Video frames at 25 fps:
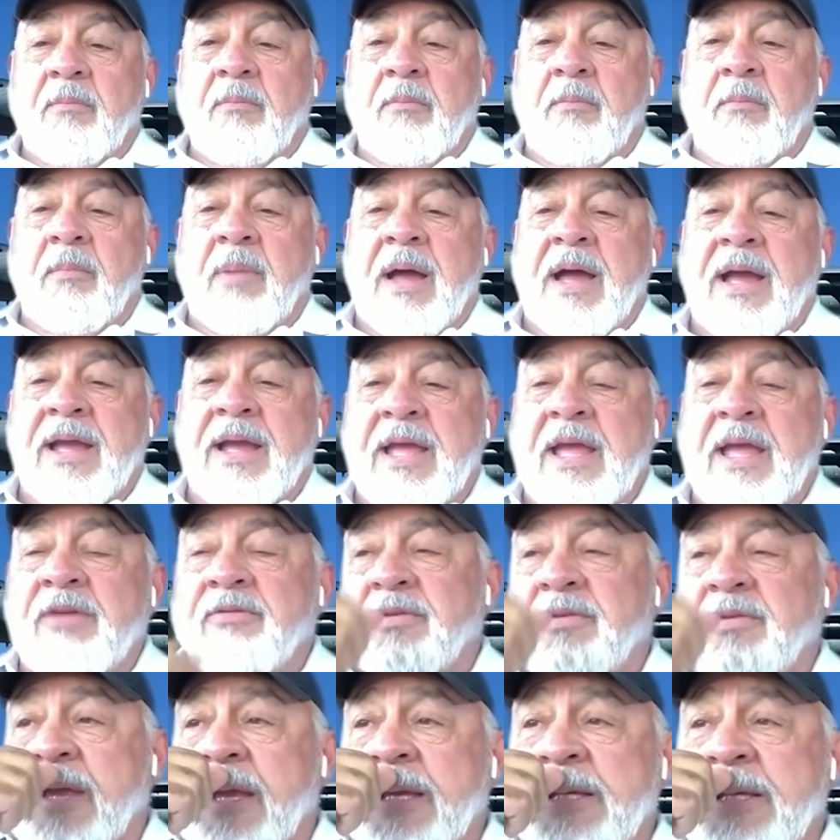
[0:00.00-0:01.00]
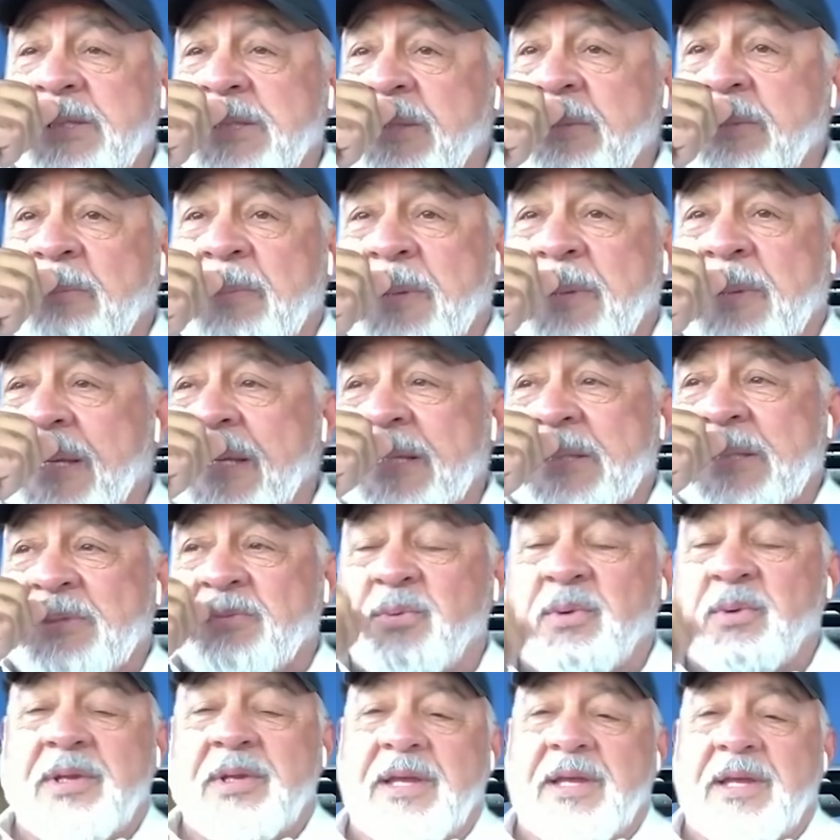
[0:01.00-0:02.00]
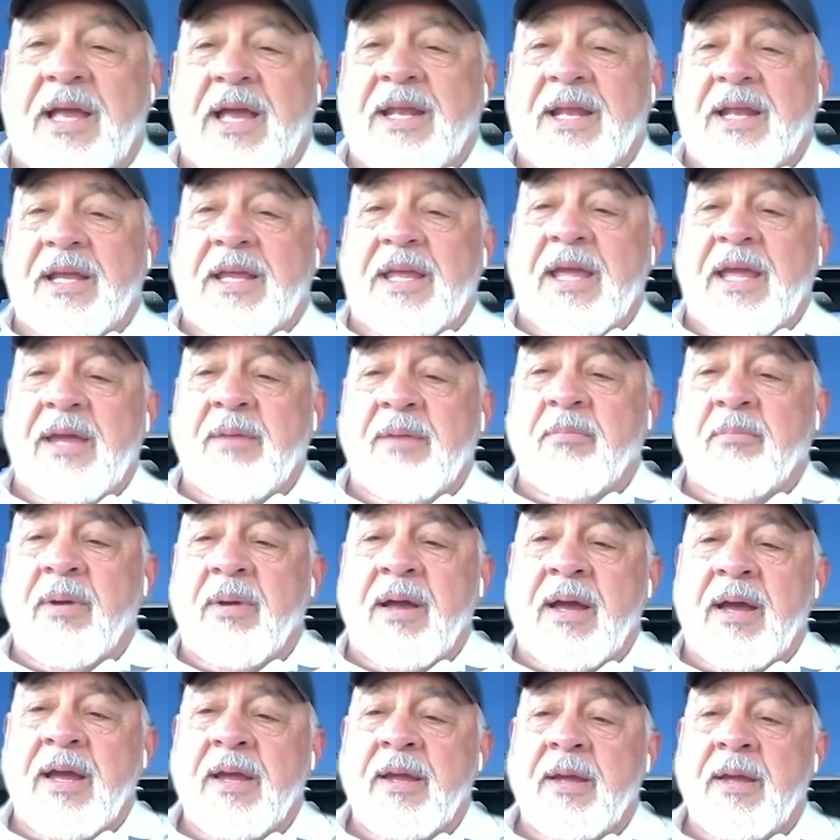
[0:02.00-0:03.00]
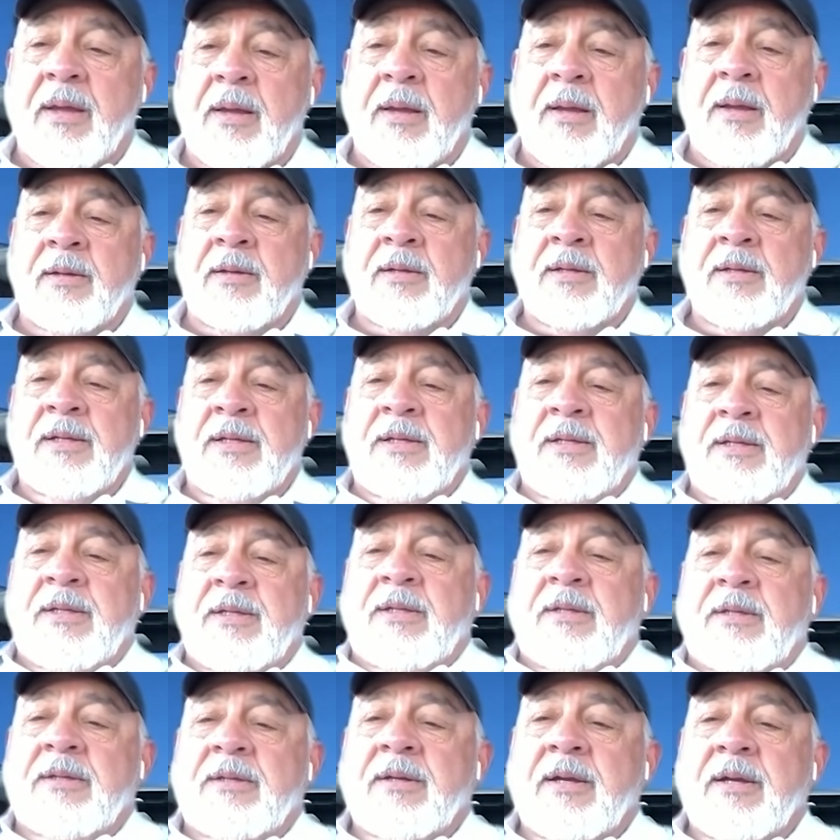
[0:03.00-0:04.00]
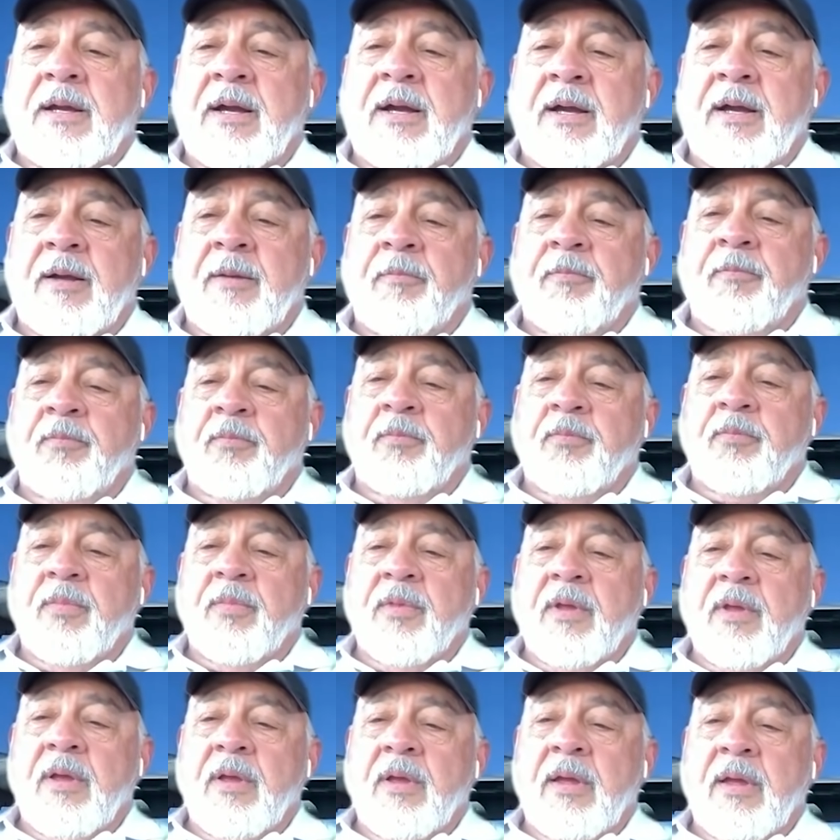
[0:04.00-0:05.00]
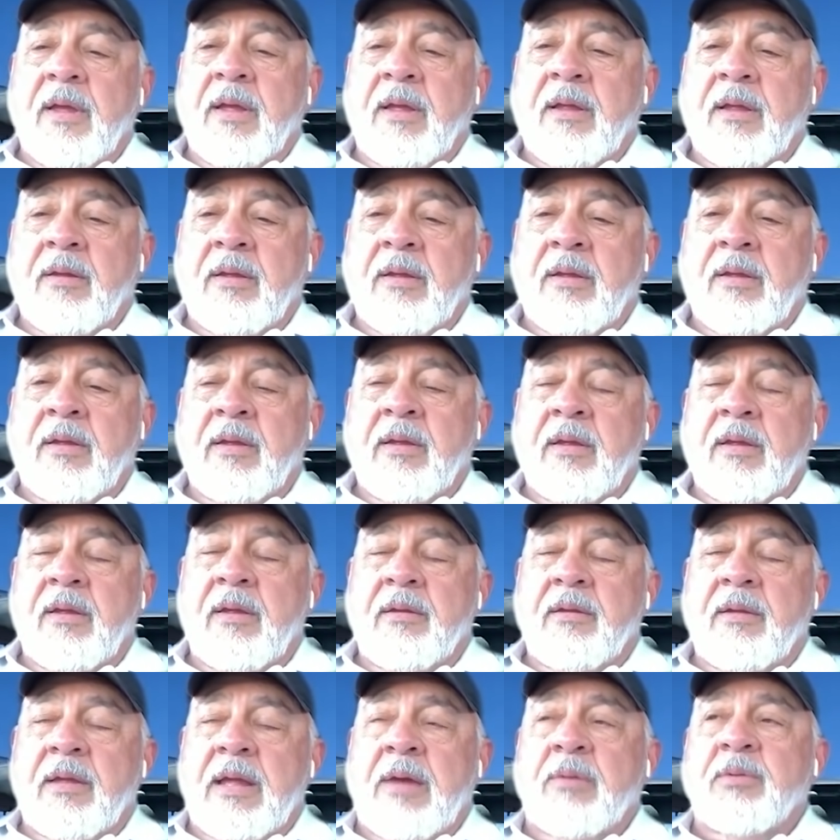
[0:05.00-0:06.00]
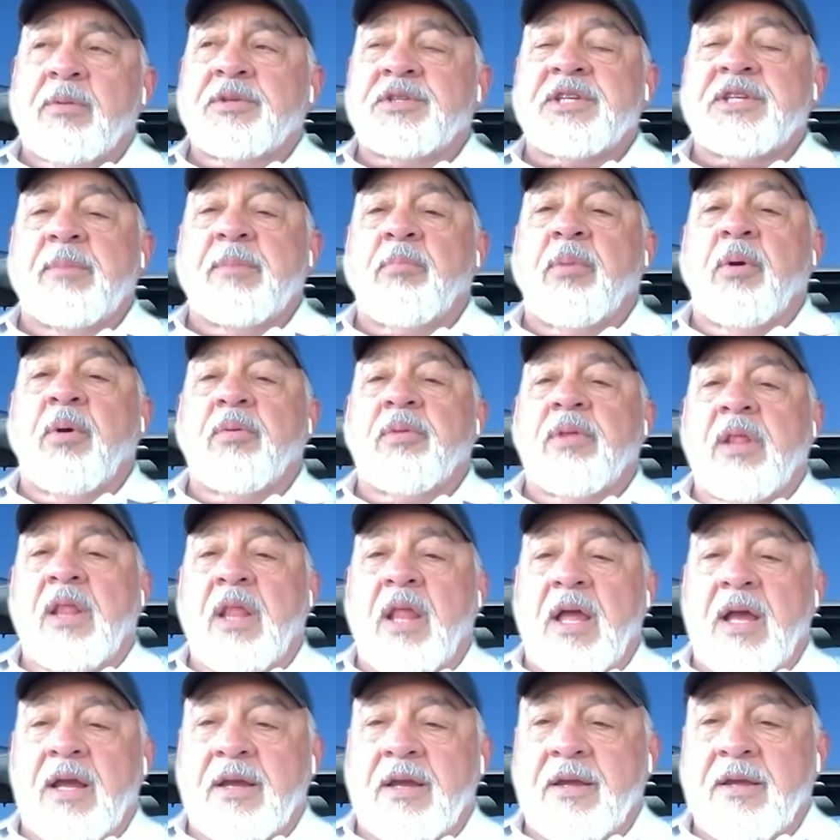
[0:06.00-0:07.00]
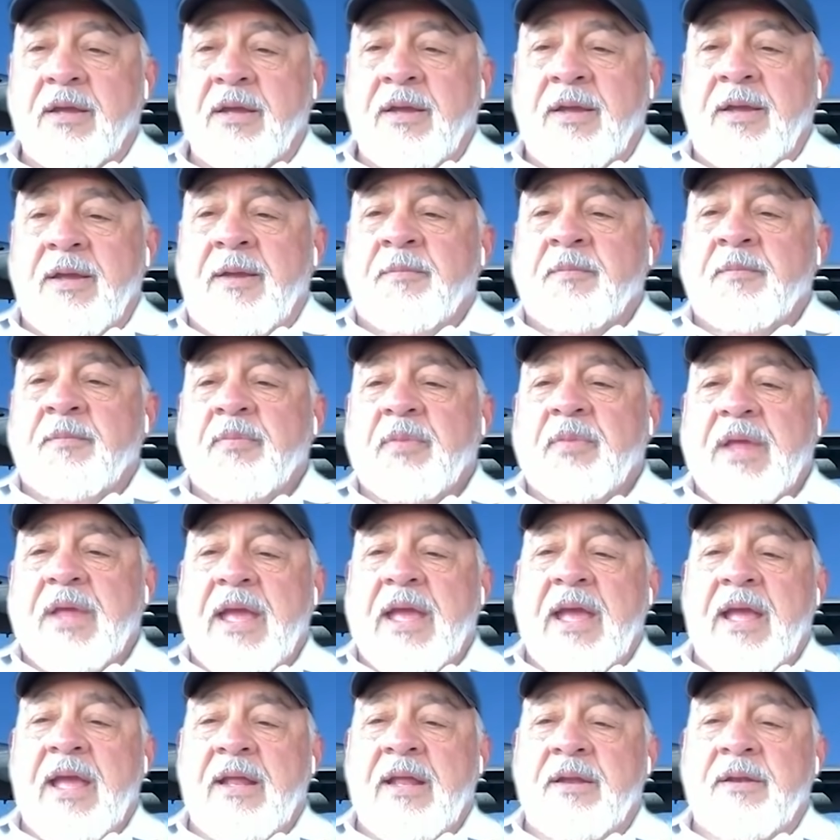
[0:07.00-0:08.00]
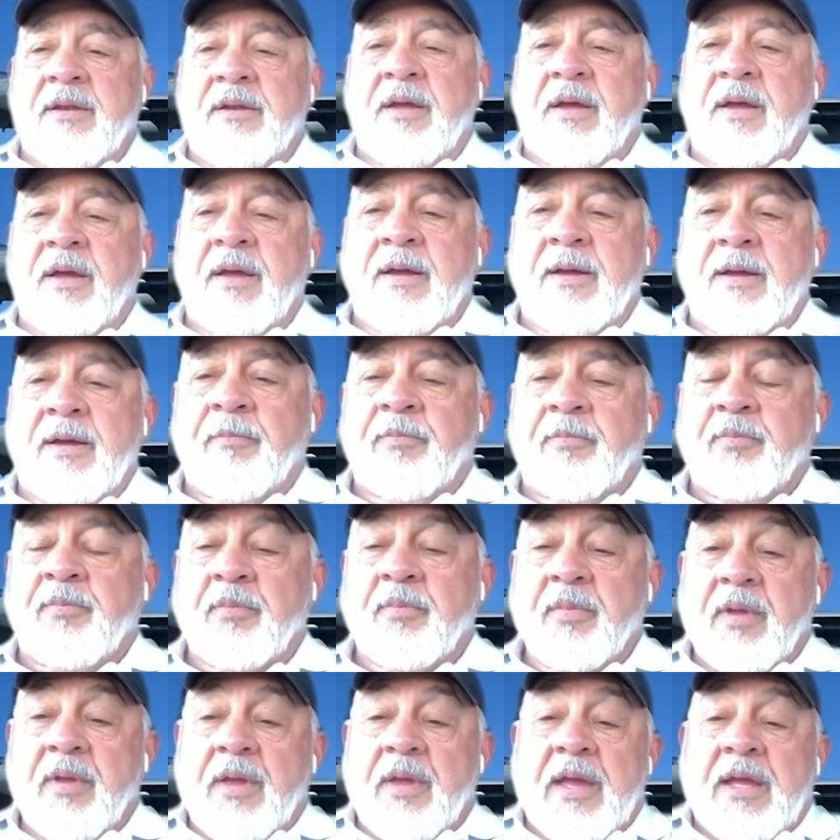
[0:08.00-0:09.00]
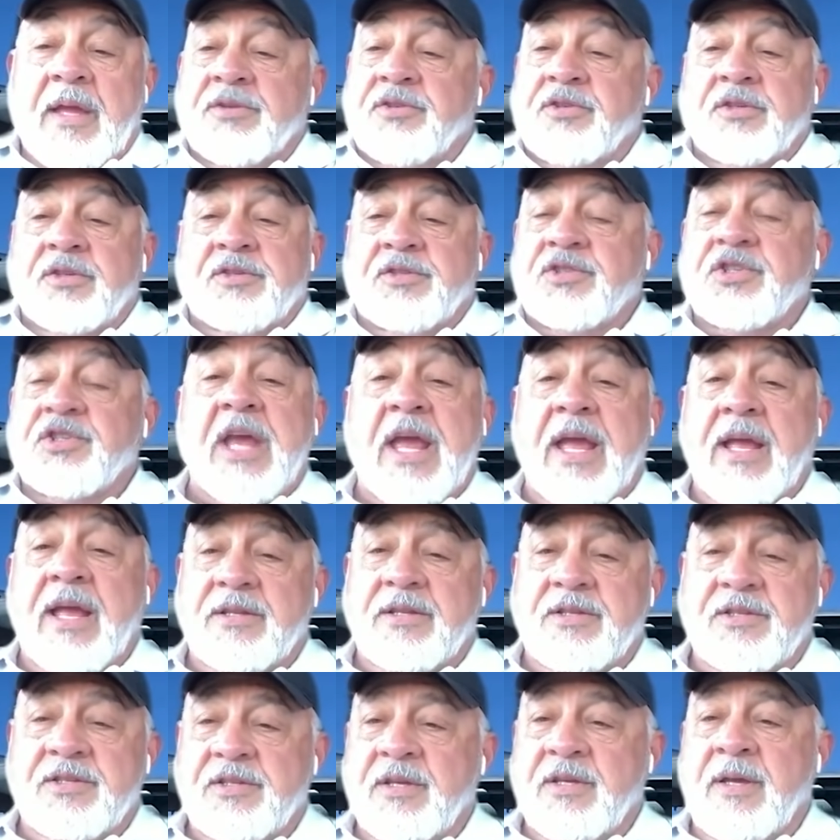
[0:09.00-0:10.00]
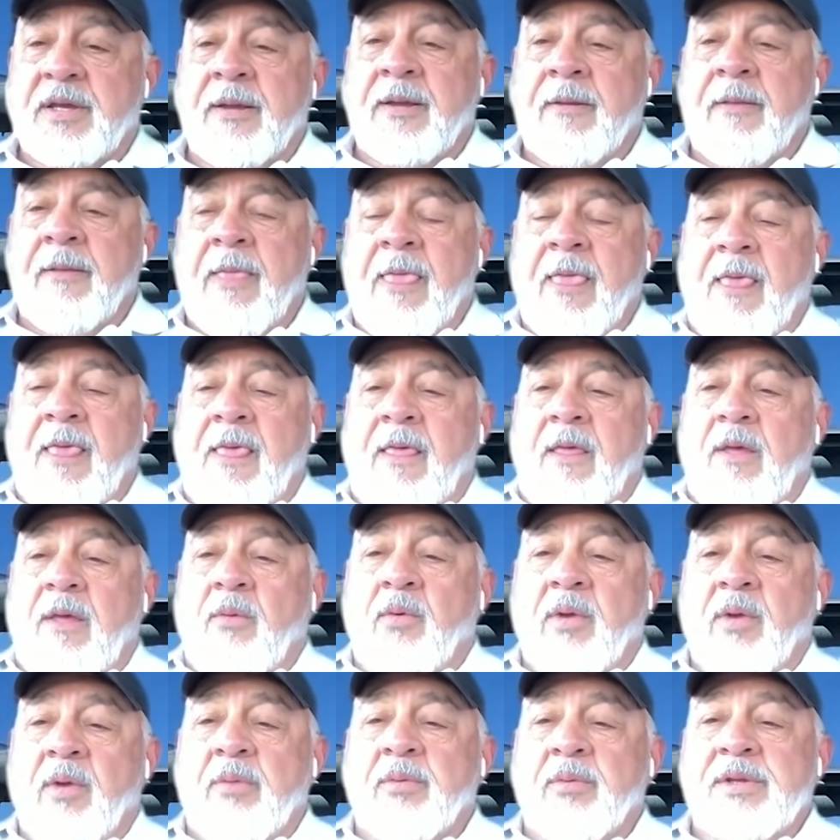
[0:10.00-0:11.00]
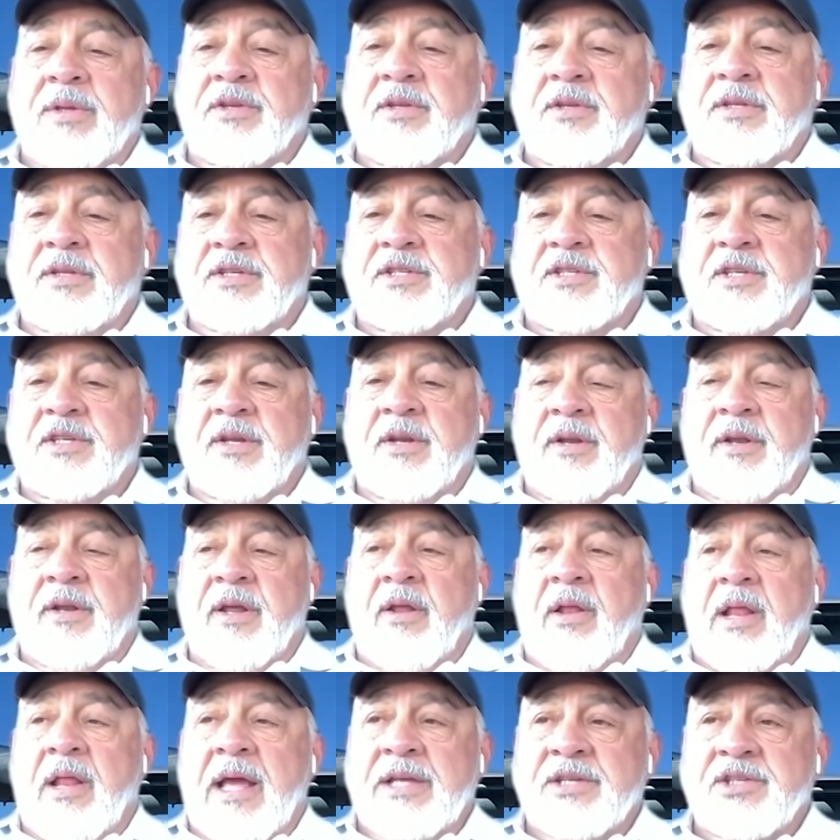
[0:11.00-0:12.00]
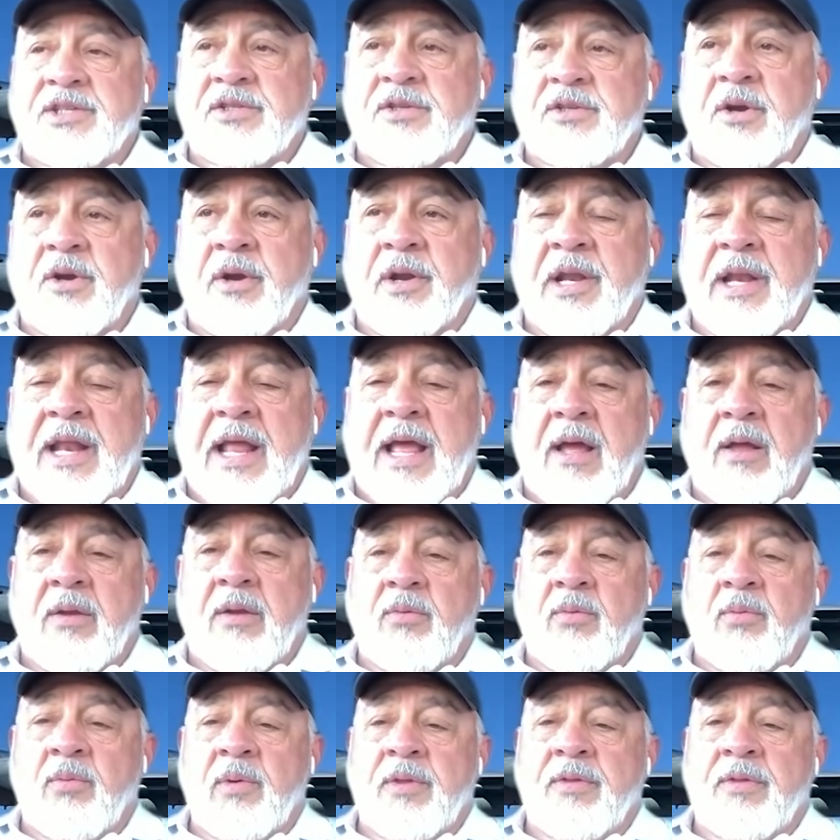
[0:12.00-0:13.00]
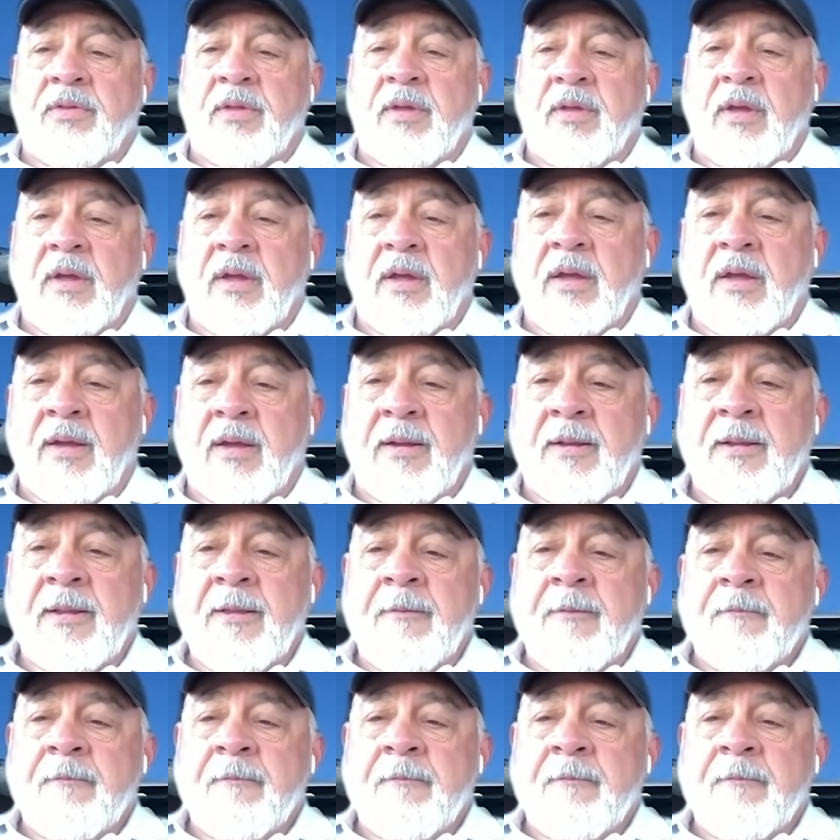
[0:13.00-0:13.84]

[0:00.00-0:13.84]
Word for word: my aviation piece really kind of came by, uh, um, uh, I would say, both luck and um, and just chance. Uh, when I went to the Citadel, I started out with uh,